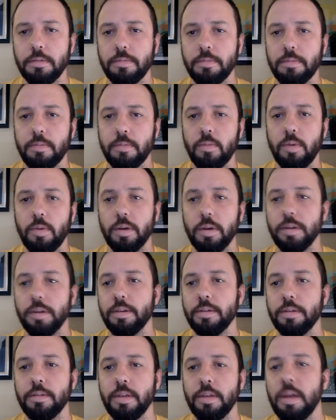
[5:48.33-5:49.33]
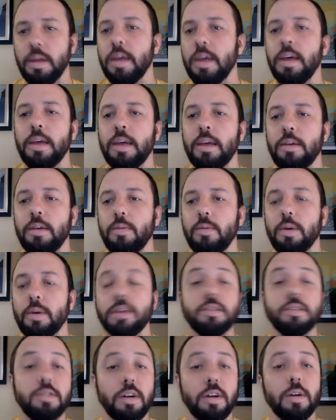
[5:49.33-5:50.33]
Where to
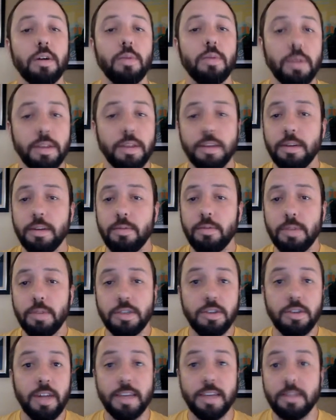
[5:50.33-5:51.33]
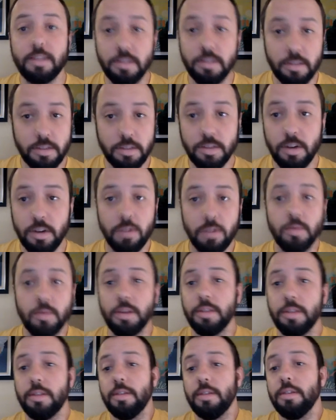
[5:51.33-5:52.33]
start with it, which classes to start
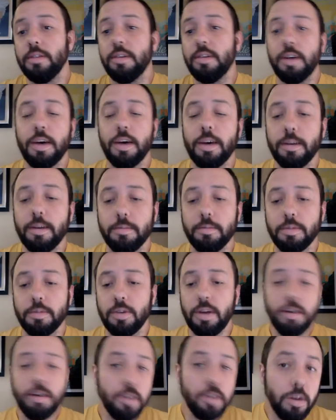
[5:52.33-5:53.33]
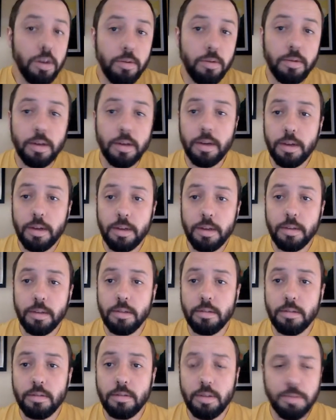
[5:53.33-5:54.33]
with. So I don't know.
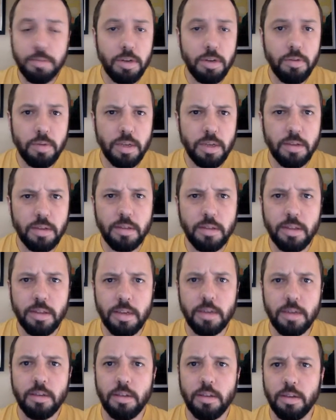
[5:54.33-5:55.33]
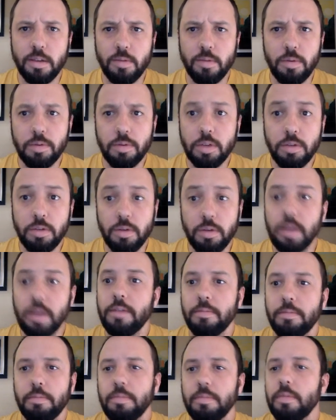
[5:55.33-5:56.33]
So let me know what you think. Like, what would
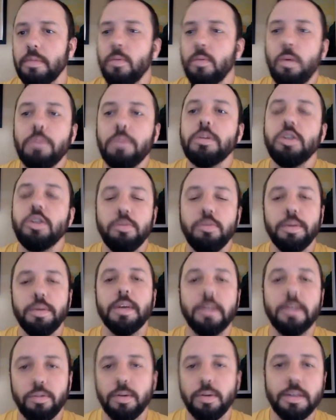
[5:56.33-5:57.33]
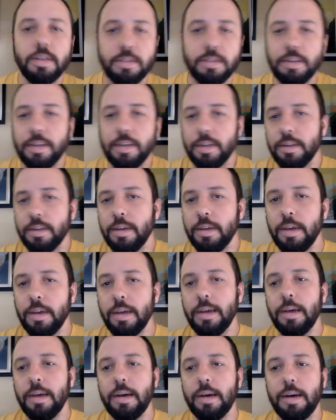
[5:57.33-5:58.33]
you be interested
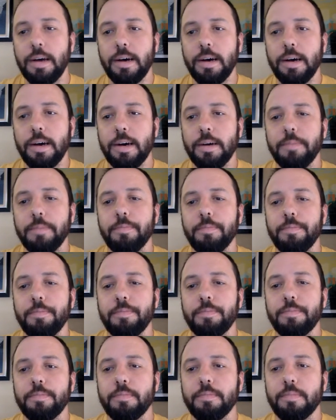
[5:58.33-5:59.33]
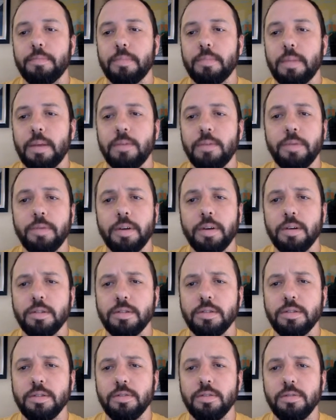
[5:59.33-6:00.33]
in regards
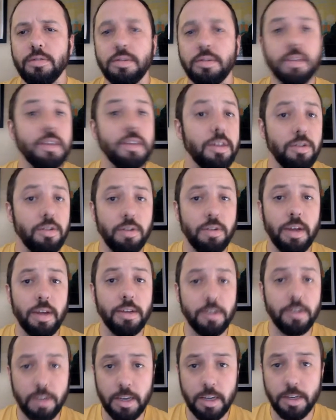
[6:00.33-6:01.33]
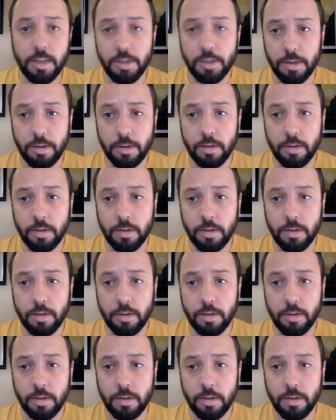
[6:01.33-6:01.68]
to continued education